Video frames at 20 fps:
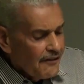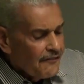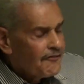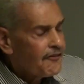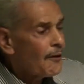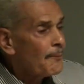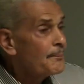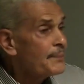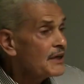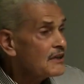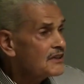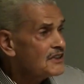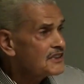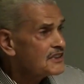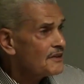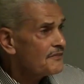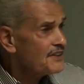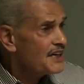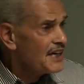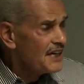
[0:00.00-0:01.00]
for billions
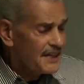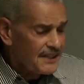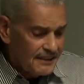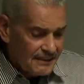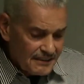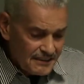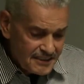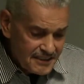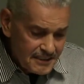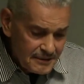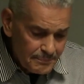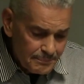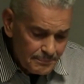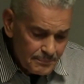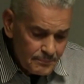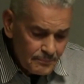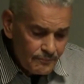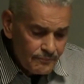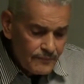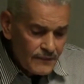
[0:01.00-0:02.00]
of years.
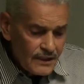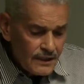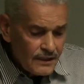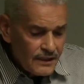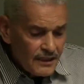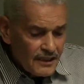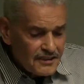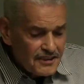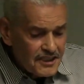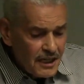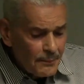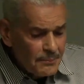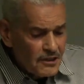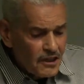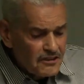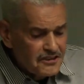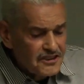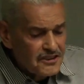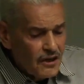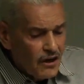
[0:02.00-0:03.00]
Some of
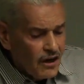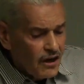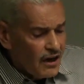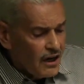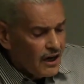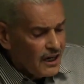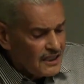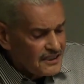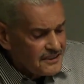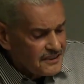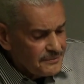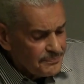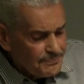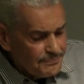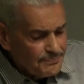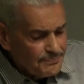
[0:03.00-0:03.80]
those stars